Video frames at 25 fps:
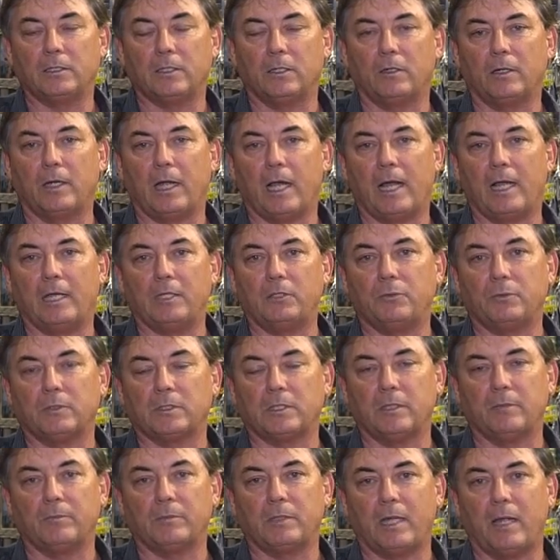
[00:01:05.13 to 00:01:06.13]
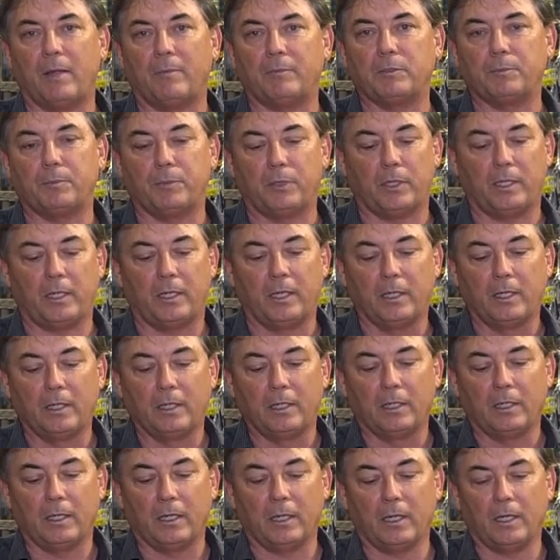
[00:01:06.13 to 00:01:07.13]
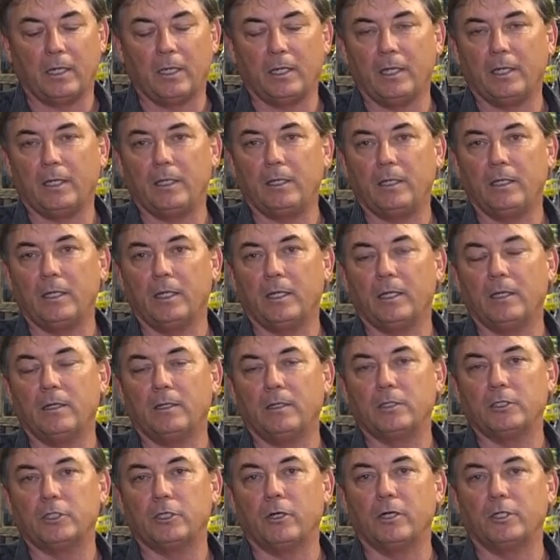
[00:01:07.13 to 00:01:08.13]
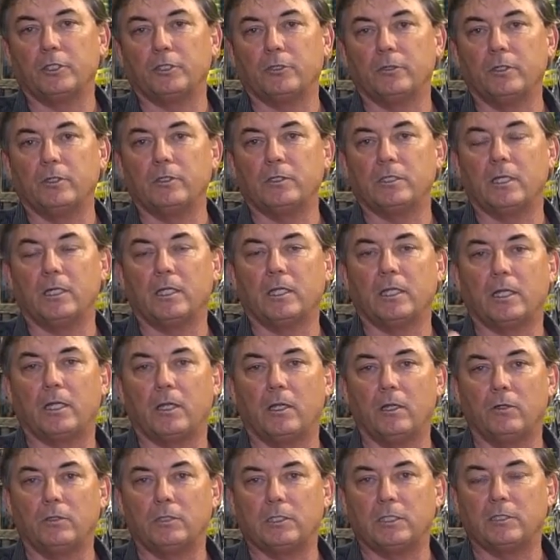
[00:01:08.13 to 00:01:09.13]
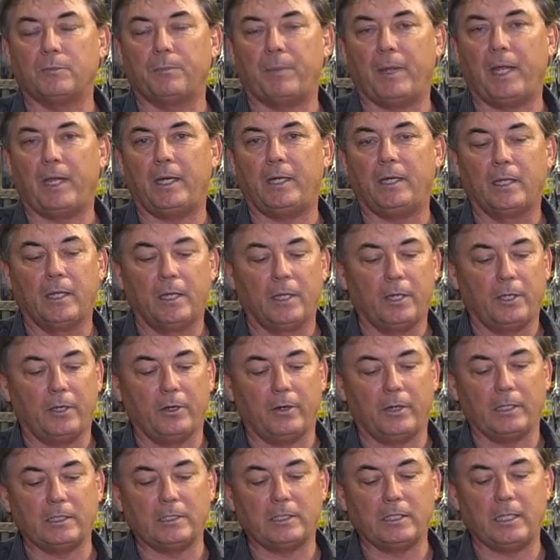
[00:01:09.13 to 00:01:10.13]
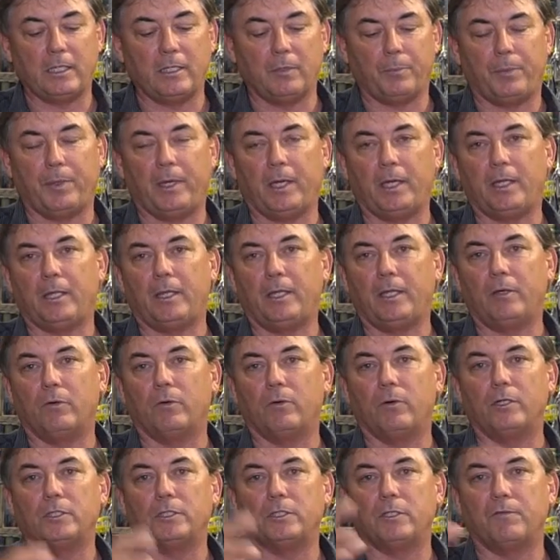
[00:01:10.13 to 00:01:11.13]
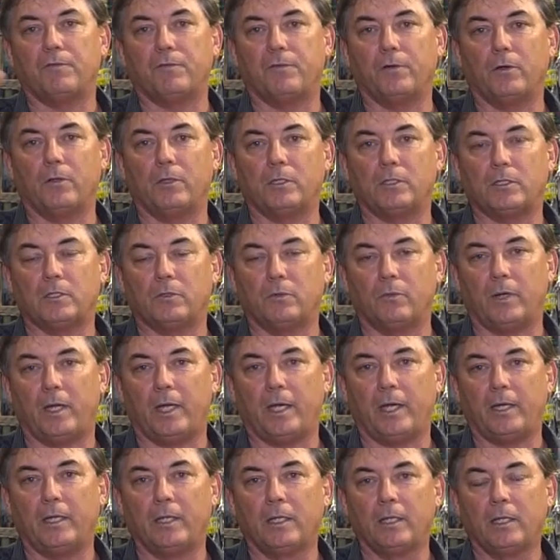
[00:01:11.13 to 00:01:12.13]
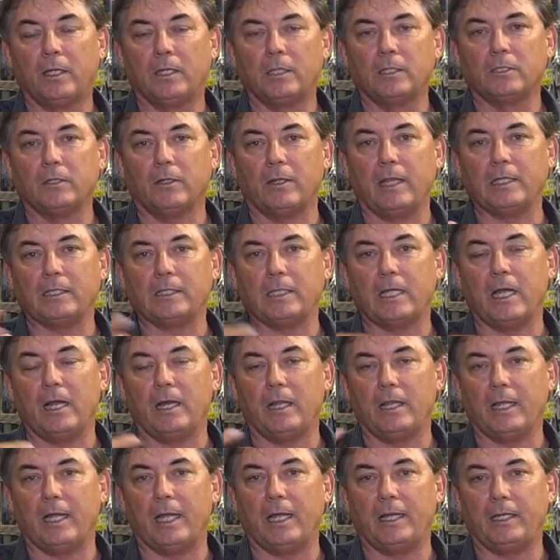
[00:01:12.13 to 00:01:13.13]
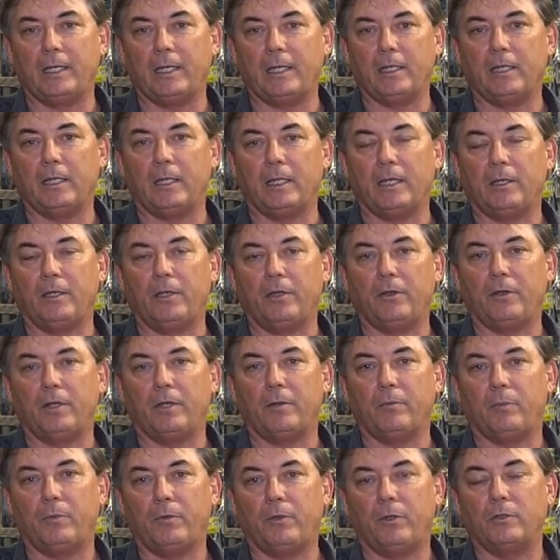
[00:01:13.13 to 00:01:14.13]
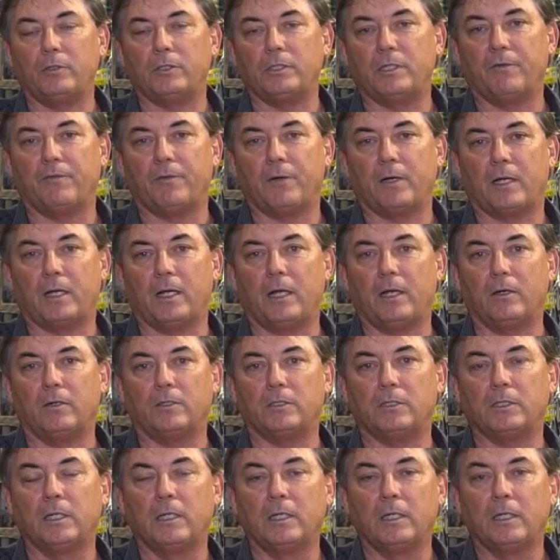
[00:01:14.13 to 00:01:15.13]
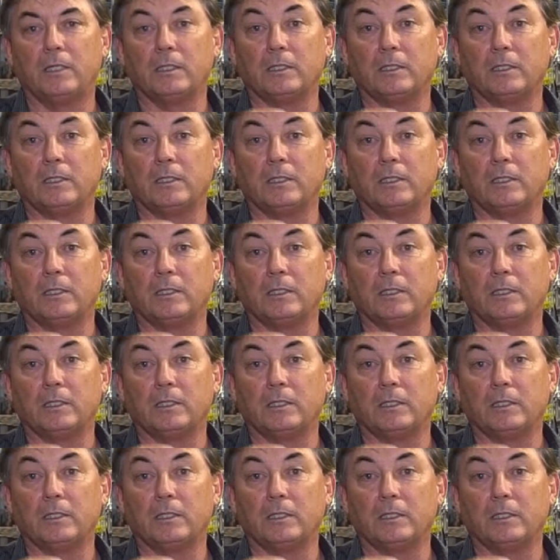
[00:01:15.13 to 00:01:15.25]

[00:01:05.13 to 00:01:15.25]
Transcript: So guys will sometimes put the chartreuse on the closest bait. You can see the pink and the orange the furthest away. So that's kind of the idea, that you can use different colors.